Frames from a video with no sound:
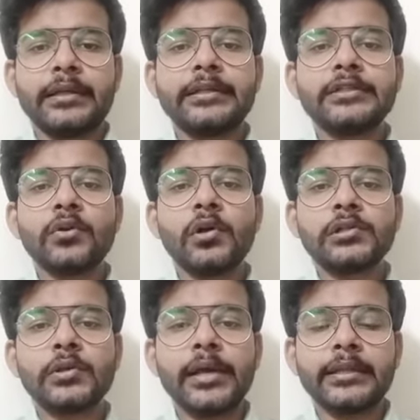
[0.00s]
It is
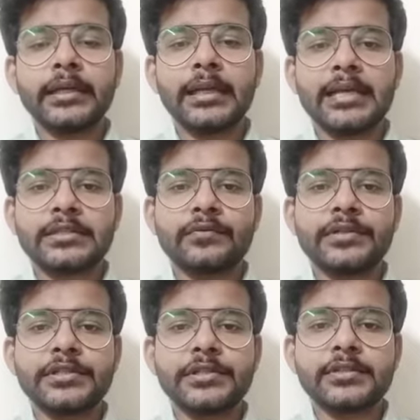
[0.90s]
also in the class
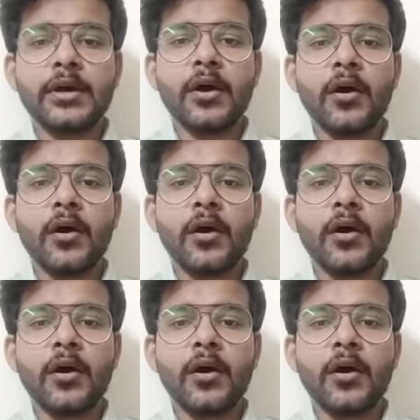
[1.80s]
which is